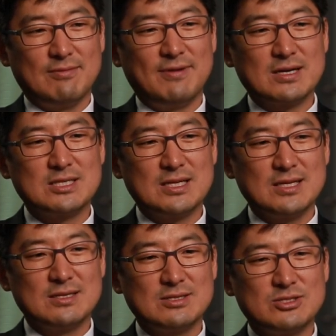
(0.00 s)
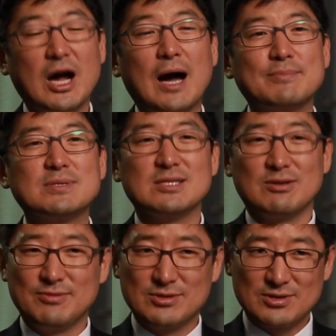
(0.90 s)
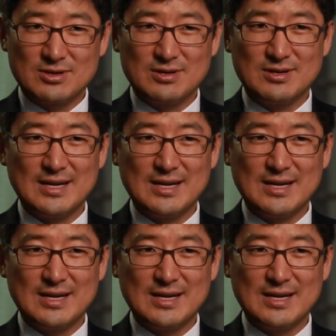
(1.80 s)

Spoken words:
functioning jobs in the future,